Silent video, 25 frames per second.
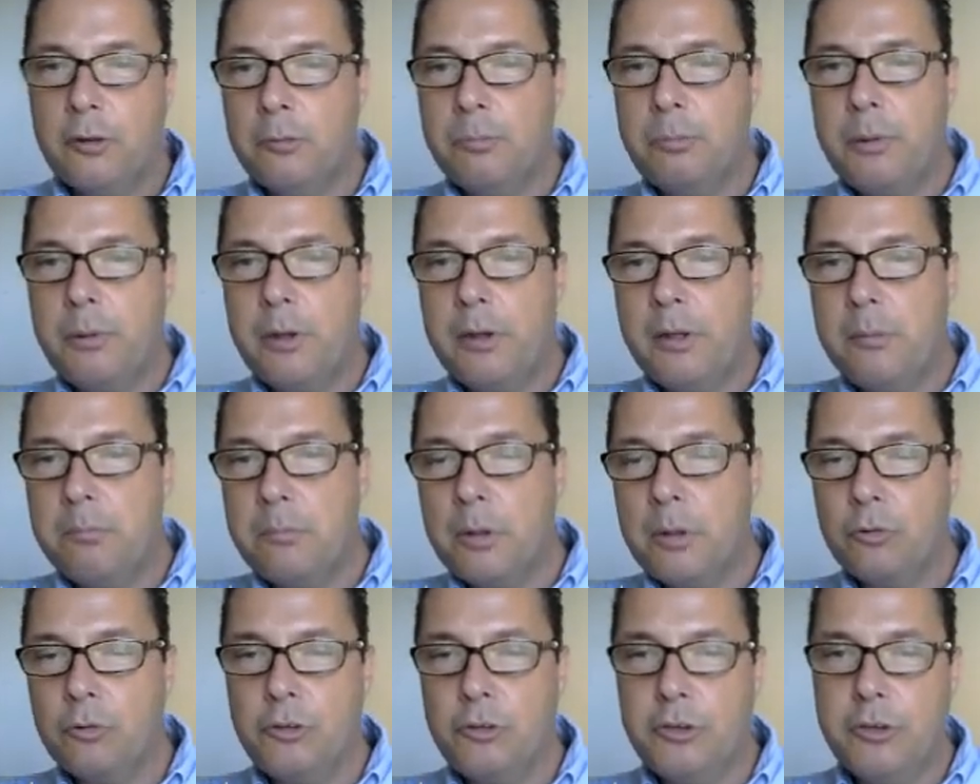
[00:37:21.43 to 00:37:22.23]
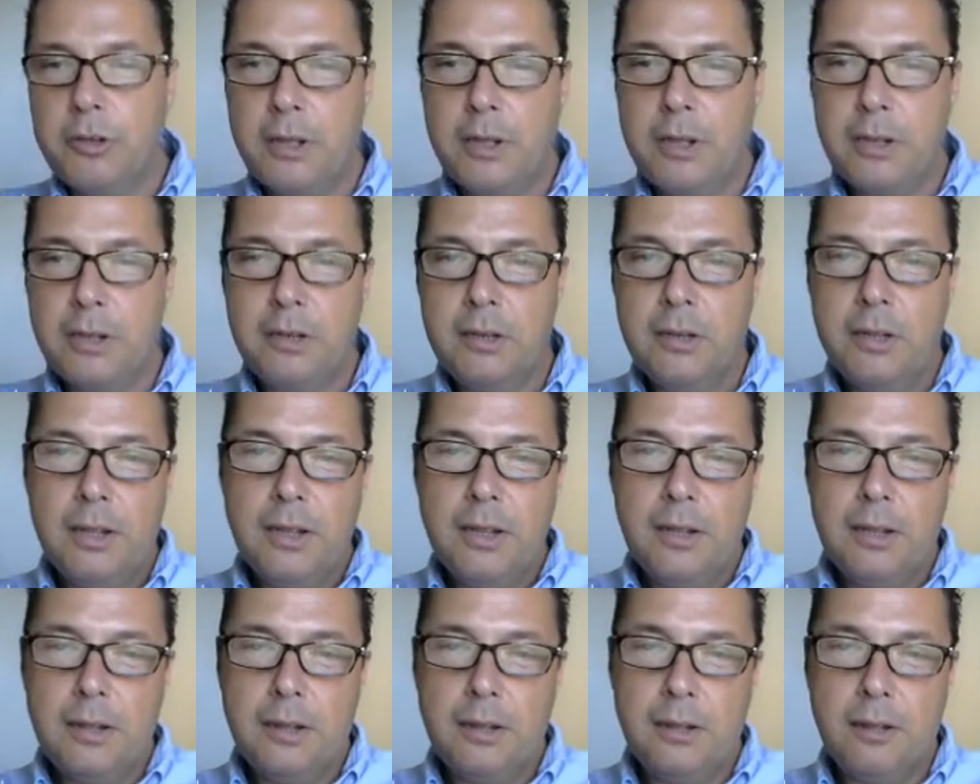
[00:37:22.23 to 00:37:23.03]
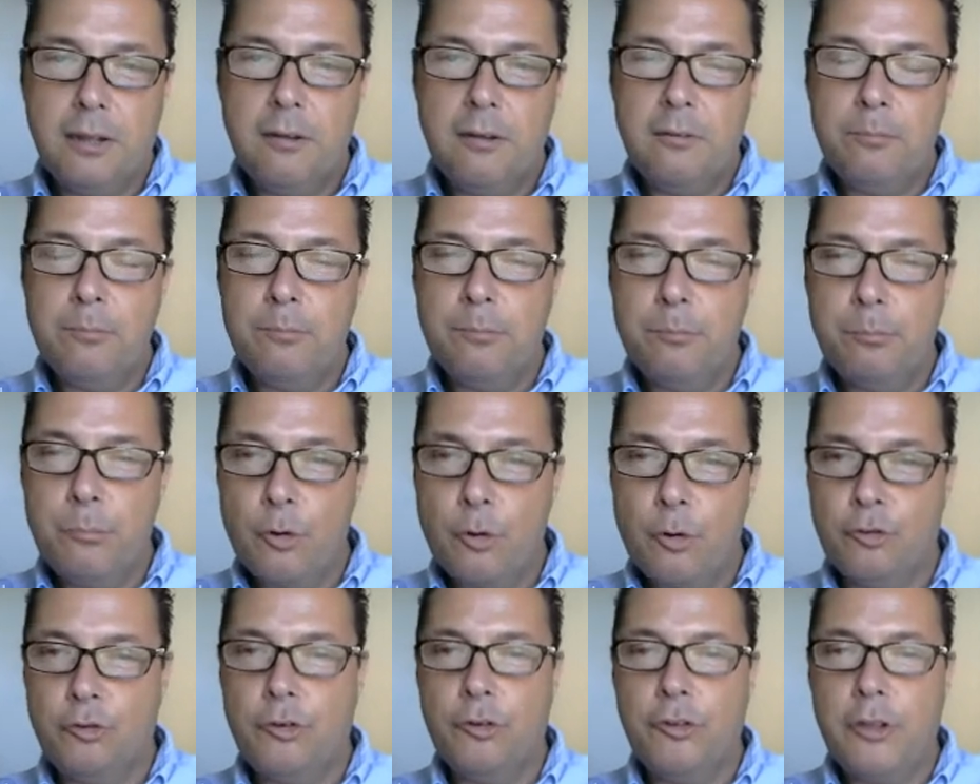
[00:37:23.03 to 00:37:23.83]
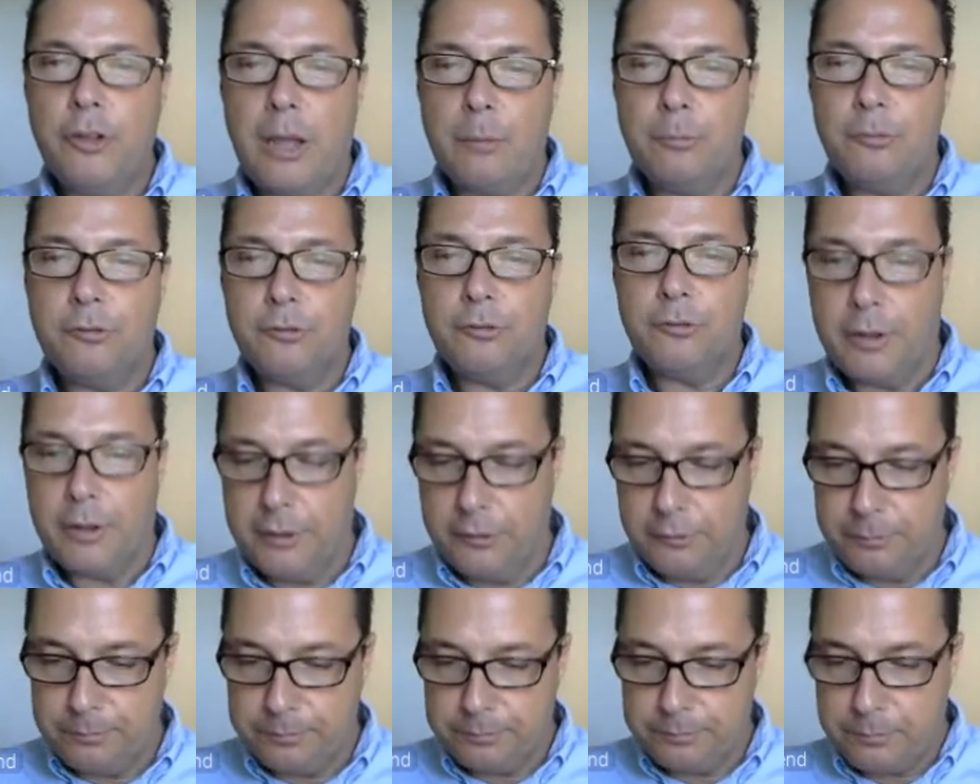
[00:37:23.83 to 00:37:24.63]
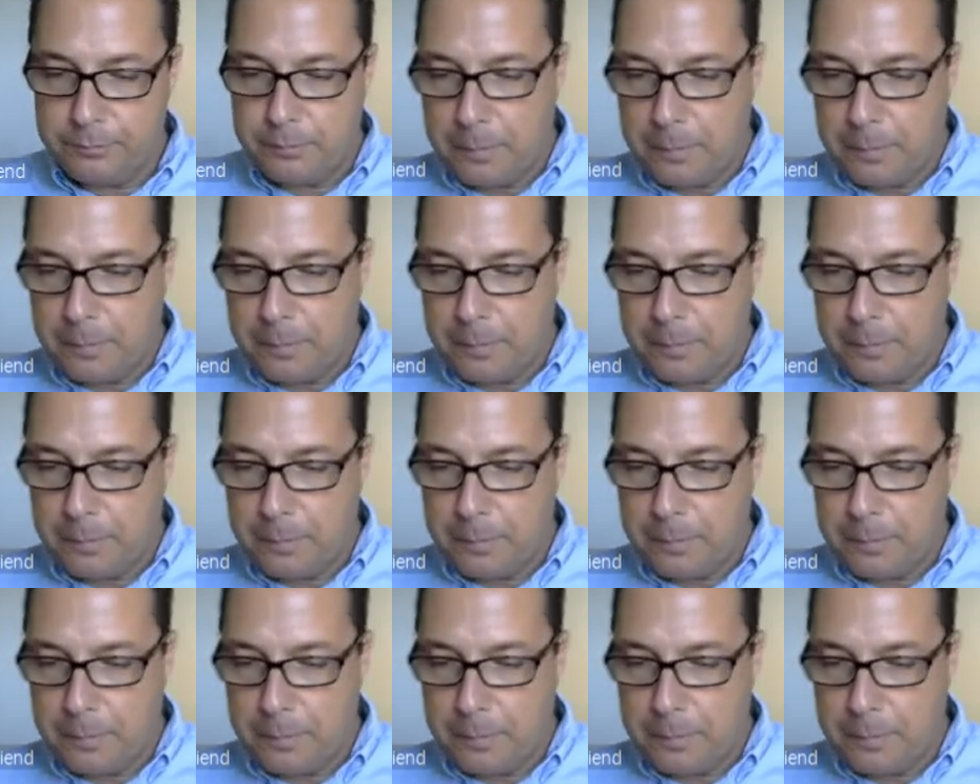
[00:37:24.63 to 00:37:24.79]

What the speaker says: followed by a multi-day push to the upside.